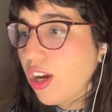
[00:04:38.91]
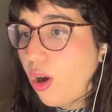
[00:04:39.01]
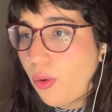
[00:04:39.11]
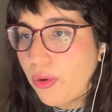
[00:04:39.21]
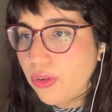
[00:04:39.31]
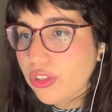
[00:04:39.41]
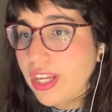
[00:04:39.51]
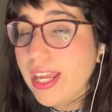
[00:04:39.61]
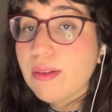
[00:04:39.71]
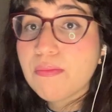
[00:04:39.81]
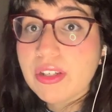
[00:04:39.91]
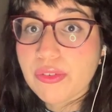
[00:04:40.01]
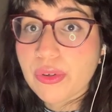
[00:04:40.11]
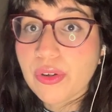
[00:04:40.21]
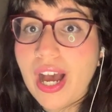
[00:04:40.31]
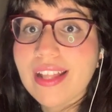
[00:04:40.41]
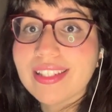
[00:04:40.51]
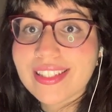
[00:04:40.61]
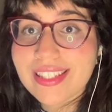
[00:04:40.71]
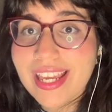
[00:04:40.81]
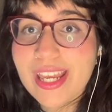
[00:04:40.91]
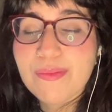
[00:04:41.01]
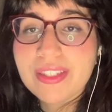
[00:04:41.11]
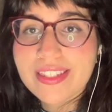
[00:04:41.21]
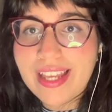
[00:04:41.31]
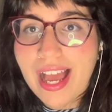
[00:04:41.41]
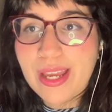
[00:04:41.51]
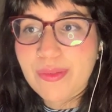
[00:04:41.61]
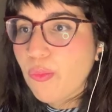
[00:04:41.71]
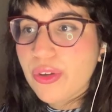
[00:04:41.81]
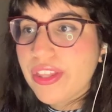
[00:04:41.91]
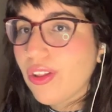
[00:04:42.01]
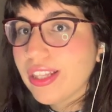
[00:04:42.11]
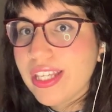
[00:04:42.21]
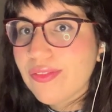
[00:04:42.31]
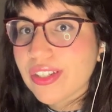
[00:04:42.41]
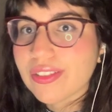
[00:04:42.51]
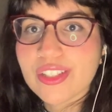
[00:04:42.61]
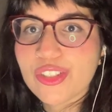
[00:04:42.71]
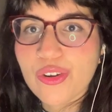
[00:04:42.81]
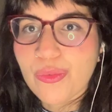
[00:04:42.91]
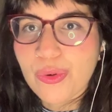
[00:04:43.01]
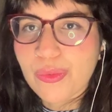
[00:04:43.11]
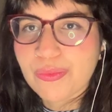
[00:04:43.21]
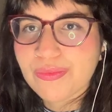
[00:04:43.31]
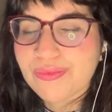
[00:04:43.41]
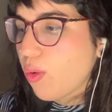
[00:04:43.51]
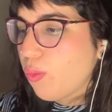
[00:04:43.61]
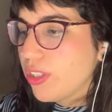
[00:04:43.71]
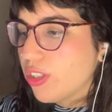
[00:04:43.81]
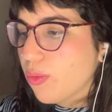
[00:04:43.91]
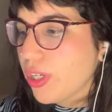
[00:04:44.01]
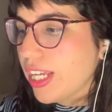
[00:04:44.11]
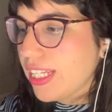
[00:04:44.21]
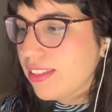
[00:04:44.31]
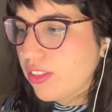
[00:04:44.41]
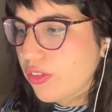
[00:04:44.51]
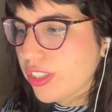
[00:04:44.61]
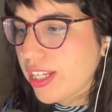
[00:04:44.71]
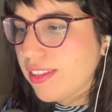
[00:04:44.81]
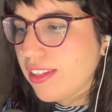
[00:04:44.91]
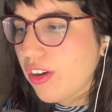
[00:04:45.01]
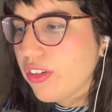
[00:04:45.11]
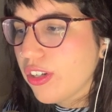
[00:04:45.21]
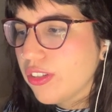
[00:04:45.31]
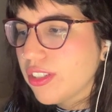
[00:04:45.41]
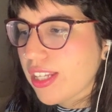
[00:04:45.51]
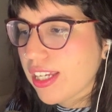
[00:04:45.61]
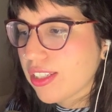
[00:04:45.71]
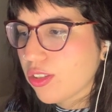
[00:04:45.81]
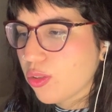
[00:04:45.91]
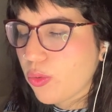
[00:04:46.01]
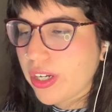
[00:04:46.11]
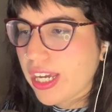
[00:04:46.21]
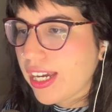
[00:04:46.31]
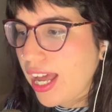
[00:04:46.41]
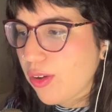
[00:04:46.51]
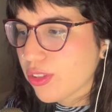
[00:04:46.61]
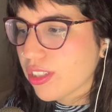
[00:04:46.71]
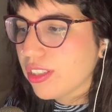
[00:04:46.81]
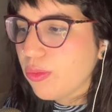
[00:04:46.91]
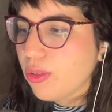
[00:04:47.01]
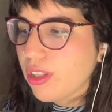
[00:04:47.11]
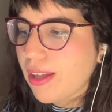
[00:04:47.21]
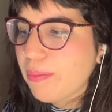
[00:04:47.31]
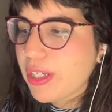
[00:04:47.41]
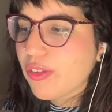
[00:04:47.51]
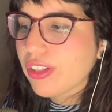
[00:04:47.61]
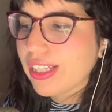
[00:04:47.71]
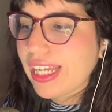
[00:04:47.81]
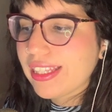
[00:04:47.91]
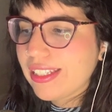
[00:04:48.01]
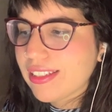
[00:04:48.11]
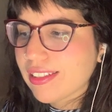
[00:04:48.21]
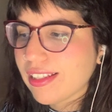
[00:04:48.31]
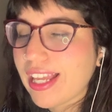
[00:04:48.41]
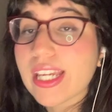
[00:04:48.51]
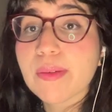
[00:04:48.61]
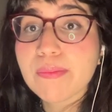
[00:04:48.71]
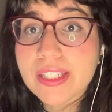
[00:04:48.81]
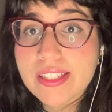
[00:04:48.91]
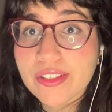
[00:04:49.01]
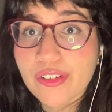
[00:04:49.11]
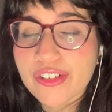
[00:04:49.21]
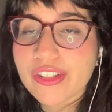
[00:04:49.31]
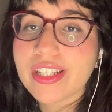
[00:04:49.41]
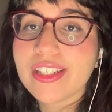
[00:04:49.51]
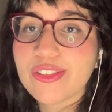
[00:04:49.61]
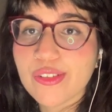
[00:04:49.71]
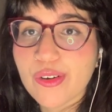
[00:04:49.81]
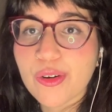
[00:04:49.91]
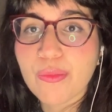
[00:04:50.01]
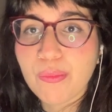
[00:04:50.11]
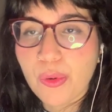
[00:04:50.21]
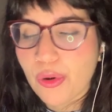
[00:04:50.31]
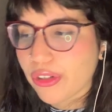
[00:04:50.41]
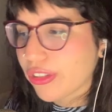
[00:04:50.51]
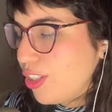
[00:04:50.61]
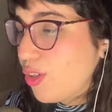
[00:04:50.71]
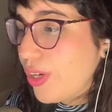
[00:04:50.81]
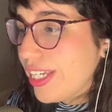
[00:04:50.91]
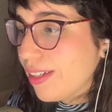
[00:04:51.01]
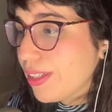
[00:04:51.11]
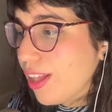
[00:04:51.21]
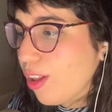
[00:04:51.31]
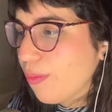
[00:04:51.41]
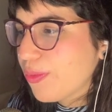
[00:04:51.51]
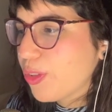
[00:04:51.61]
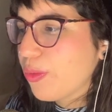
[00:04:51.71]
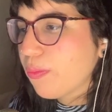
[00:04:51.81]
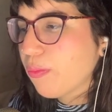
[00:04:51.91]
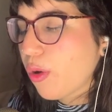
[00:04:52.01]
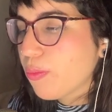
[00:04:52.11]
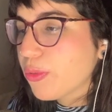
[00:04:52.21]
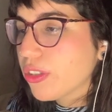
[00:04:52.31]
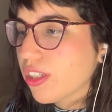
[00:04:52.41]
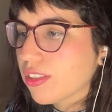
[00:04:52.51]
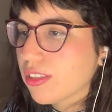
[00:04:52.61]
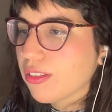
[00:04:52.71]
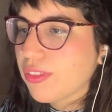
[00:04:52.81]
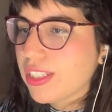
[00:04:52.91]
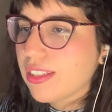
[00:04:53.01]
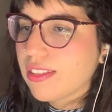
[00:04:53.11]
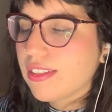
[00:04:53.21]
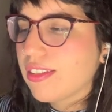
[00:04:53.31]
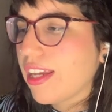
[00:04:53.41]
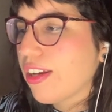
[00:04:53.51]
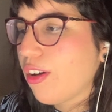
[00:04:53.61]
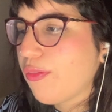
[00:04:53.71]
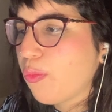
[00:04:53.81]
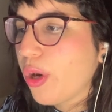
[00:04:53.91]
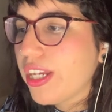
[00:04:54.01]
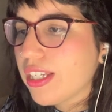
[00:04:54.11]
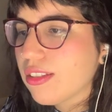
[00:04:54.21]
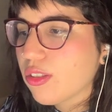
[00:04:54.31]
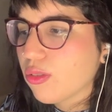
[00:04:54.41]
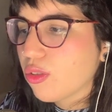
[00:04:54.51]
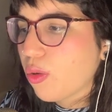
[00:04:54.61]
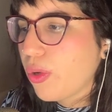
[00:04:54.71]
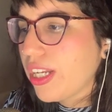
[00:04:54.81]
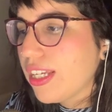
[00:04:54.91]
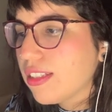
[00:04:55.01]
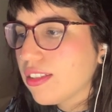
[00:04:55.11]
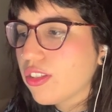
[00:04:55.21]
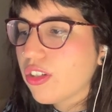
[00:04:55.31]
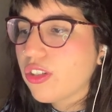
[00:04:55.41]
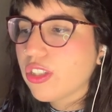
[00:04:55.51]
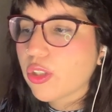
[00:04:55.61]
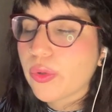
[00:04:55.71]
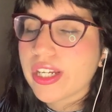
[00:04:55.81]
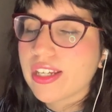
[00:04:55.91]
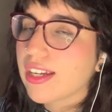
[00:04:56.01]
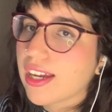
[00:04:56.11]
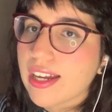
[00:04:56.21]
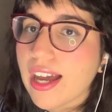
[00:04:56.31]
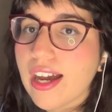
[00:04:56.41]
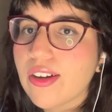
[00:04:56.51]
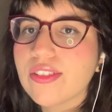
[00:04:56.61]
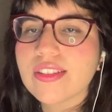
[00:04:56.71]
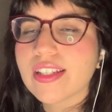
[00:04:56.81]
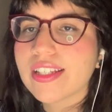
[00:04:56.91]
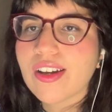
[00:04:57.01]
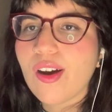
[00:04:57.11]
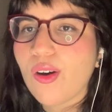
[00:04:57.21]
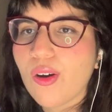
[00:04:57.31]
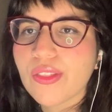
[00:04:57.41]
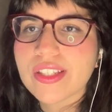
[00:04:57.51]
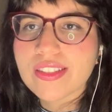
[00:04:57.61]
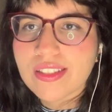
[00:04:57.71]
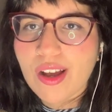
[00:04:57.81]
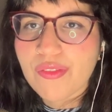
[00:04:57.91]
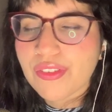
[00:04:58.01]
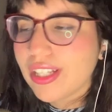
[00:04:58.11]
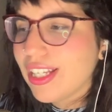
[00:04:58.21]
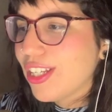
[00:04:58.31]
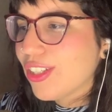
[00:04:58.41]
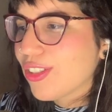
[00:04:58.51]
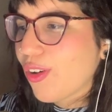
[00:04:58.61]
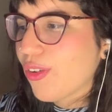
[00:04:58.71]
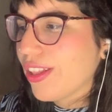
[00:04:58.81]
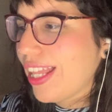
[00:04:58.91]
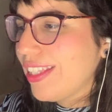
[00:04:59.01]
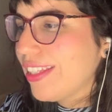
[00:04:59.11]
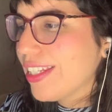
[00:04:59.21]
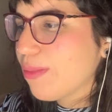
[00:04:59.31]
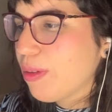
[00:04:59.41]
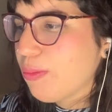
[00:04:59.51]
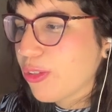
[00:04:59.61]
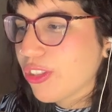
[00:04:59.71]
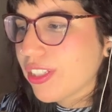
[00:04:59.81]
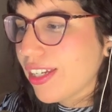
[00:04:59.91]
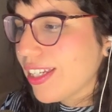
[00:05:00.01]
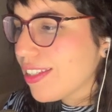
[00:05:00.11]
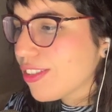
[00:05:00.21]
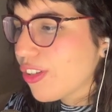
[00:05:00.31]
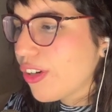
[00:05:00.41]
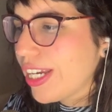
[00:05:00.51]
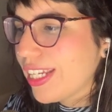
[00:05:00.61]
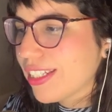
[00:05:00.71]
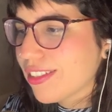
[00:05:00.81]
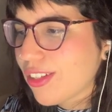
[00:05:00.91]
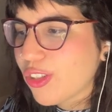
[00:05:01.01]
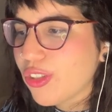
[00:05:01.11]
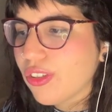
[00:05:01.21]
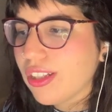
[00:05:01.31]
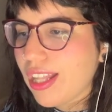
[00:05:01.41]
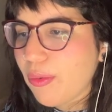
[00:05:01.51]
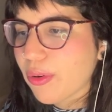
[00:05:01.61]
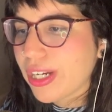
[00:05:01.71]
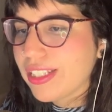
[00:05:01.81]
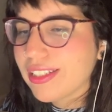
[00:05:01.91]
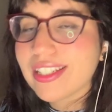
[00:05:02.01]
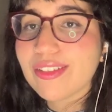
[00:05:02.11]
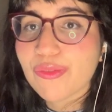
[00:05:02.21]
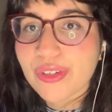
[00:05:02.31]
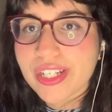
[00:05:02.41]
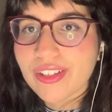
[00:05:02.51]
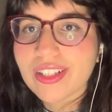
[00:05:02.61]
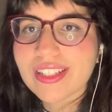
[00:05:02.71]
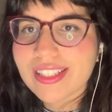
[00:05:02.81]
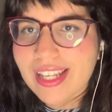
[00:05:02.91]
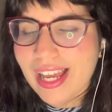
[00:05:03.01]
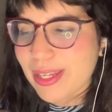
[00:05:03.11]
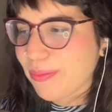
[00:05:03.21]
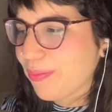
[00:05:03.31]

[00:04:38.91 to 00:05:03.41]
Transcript: GoBrunch and Miro at the same time, without leaving your room. When someone enters and they are not signed into an account, they will appear like this, like visitors in your board. So it can help to be more productive instead of waiting till someone enters, creating an account, and all this stuff. So like this, people just can enter and start to collaborate in real time.